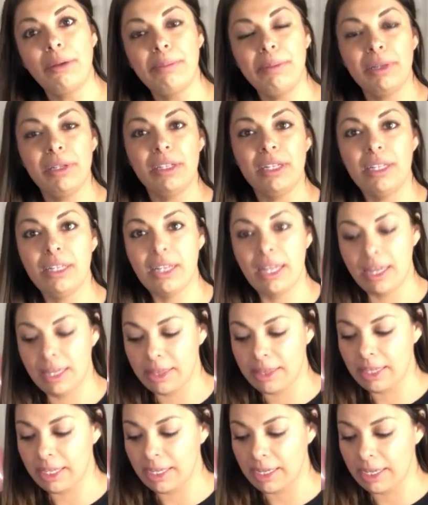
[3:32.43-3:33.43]
building
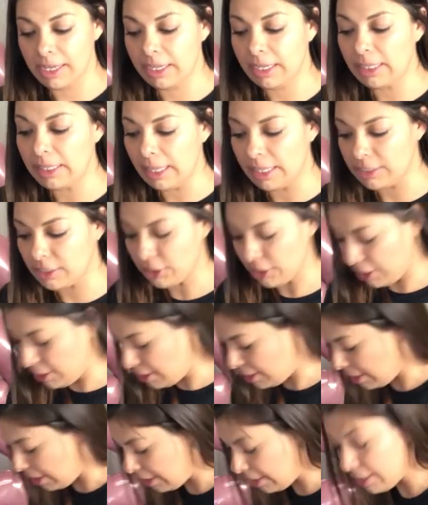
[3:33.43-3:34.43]
the
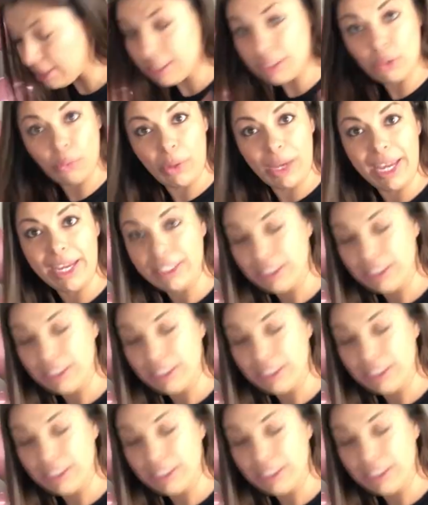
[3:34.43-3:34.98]
clusters, and this is the way I